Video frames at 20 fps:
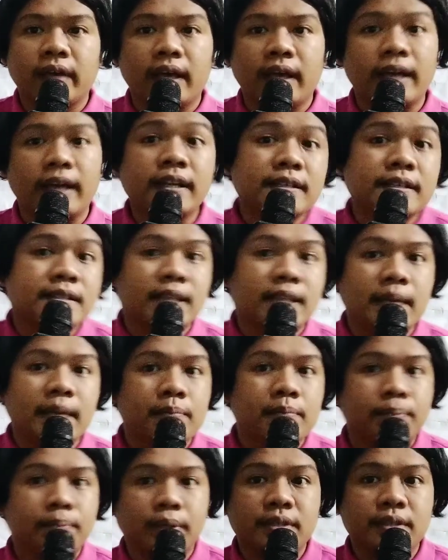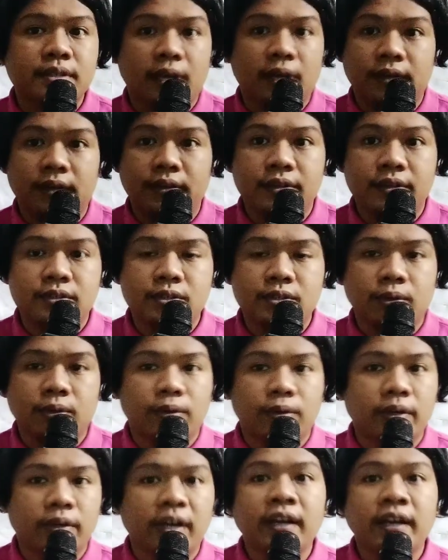an esteemed personage
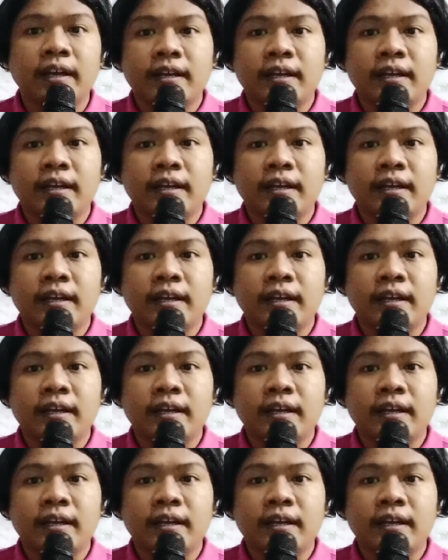or